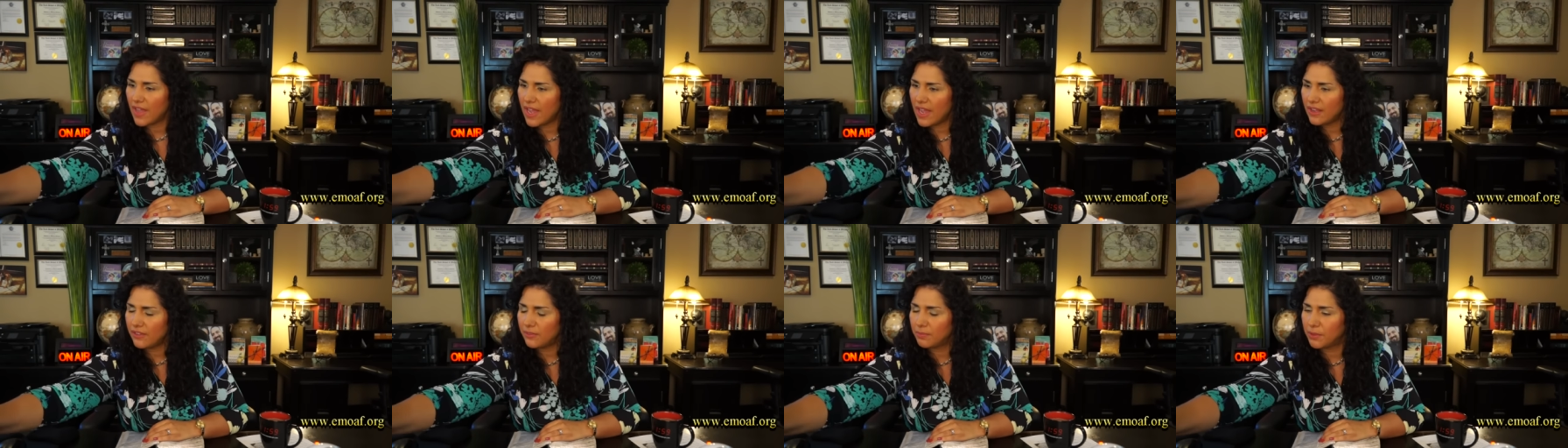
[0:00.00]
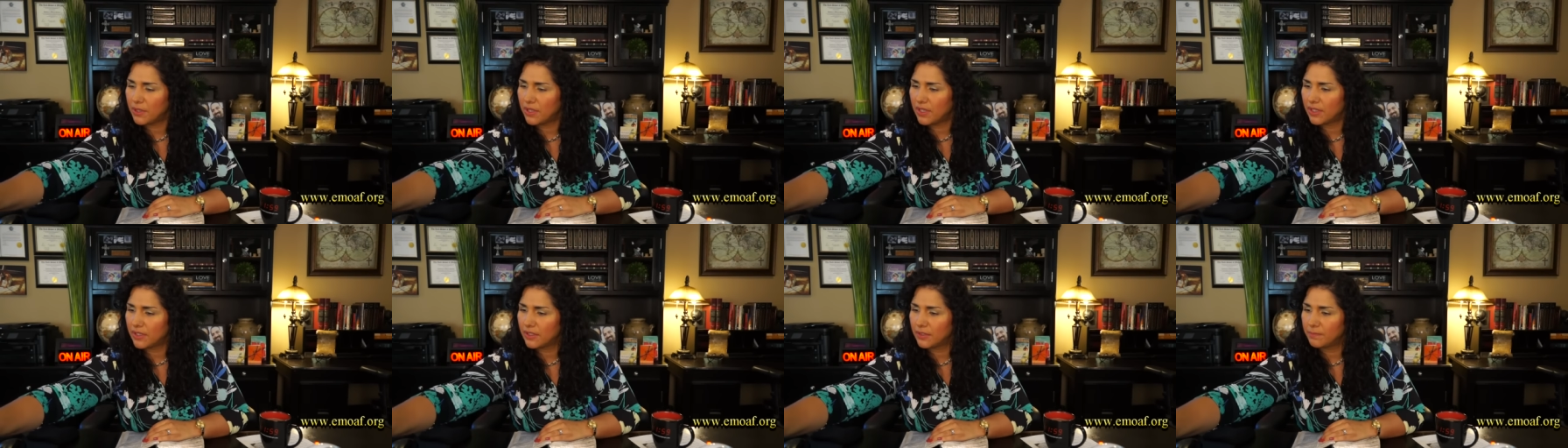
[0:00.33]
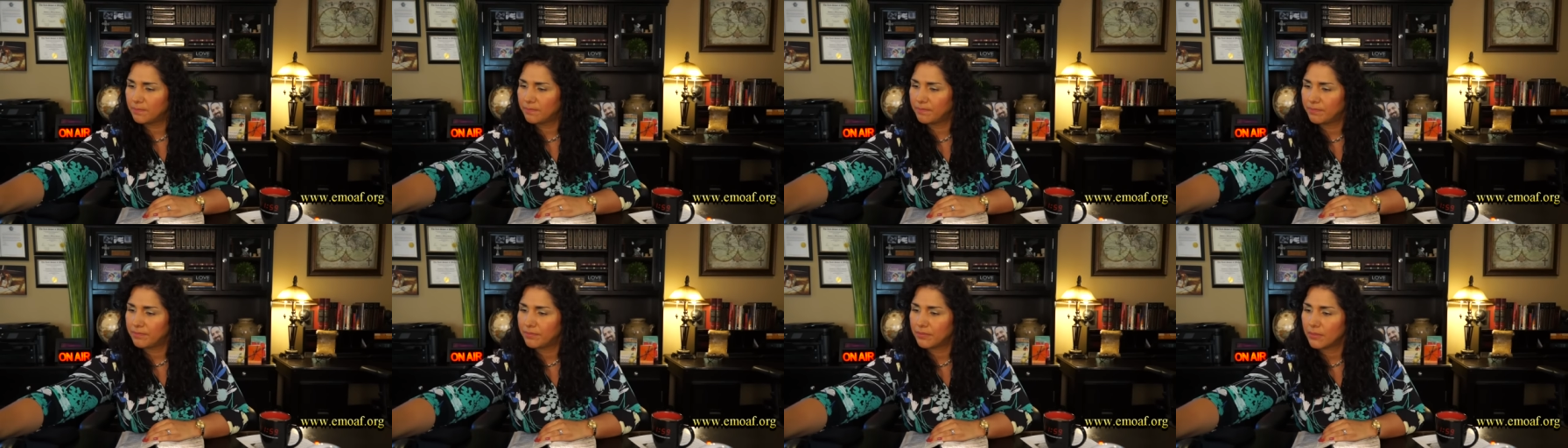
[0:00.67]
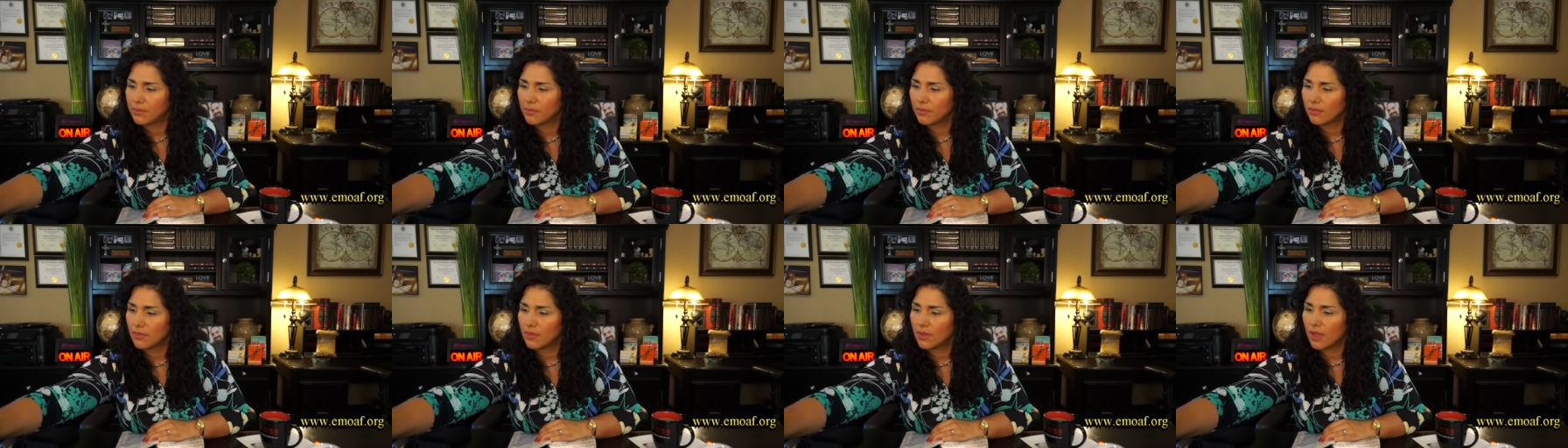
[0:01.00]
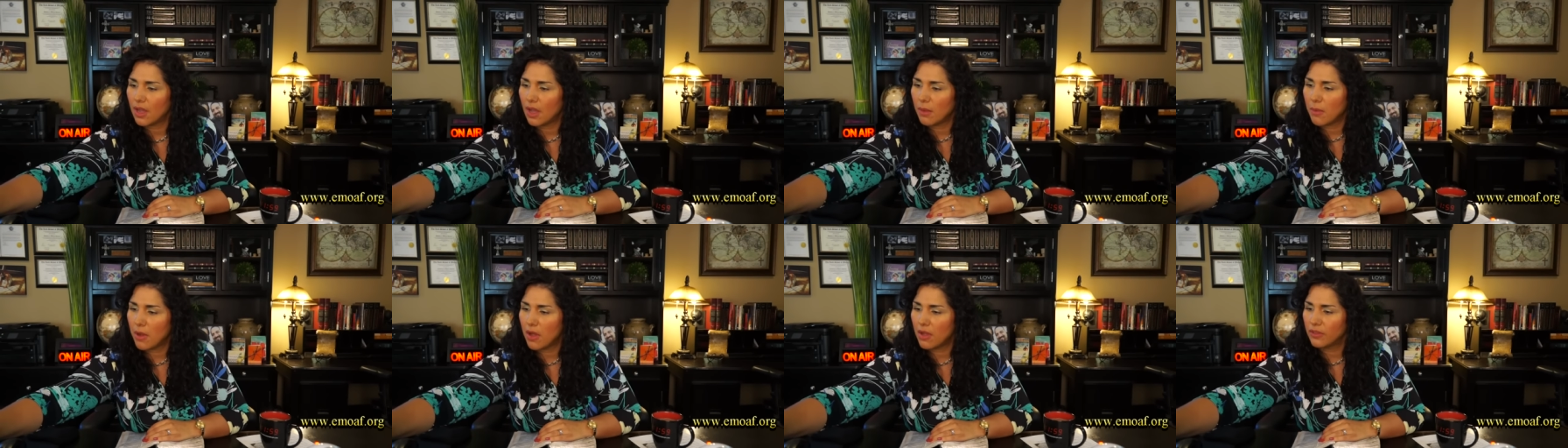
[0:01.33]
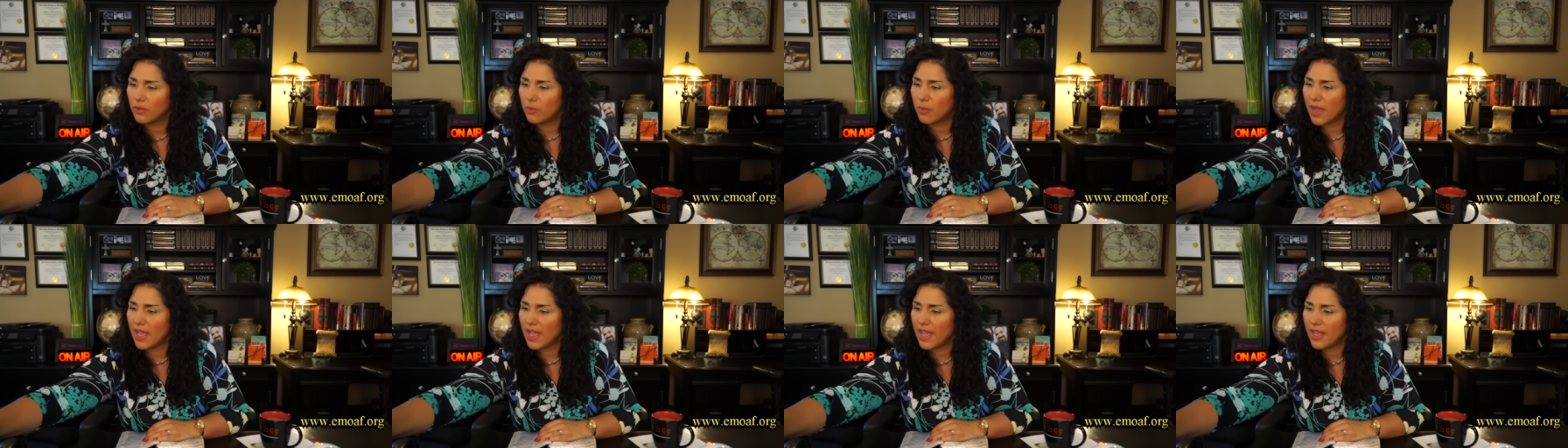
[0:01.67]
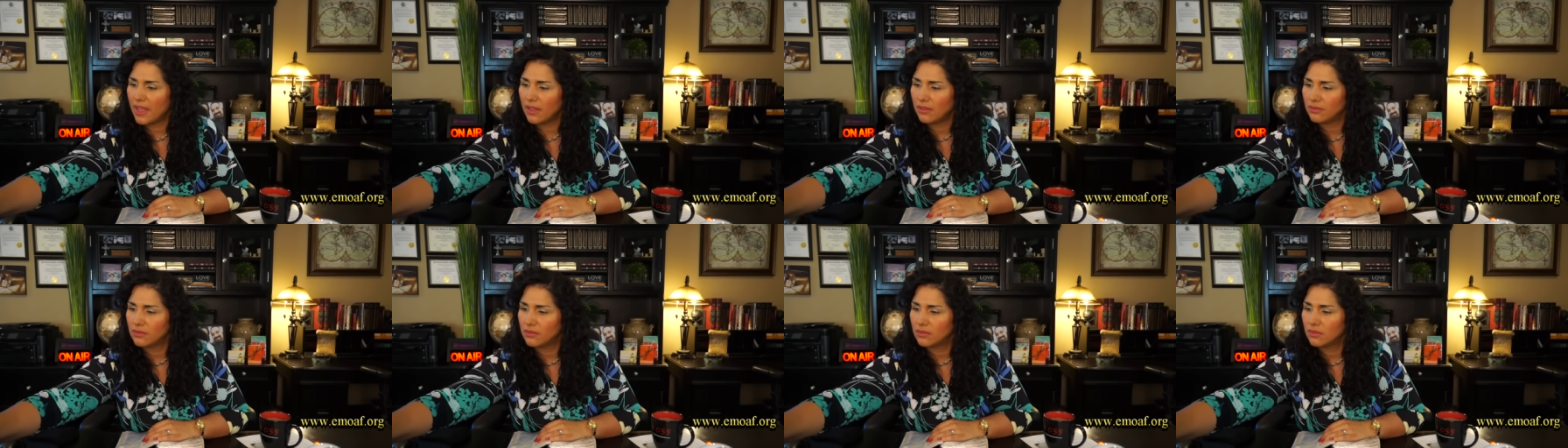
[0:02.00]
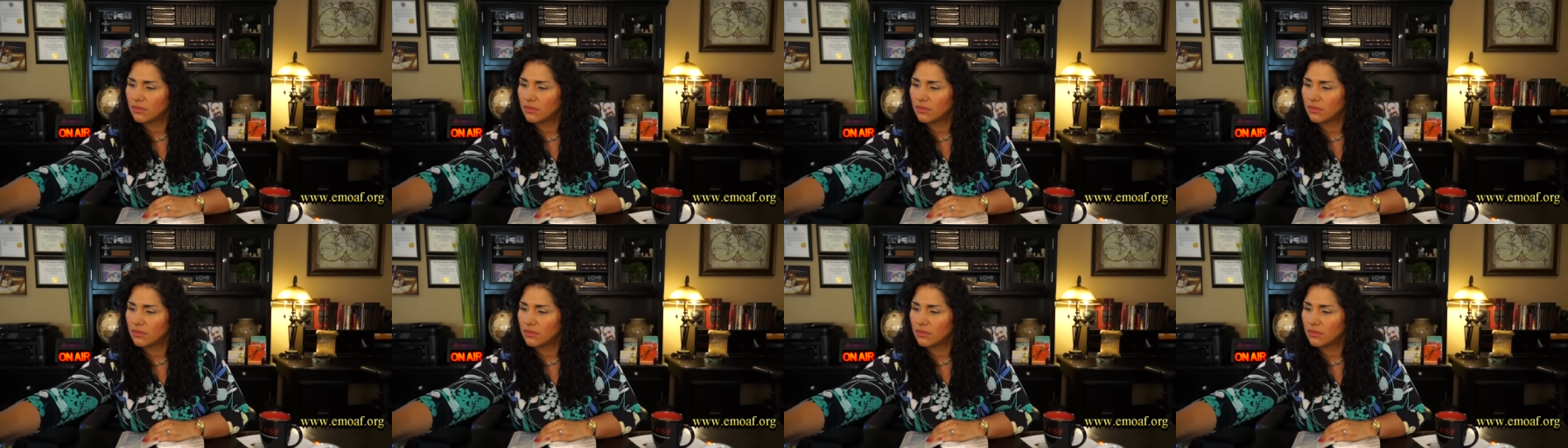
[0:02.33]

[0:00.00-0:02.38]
Facebook! I'm on the way.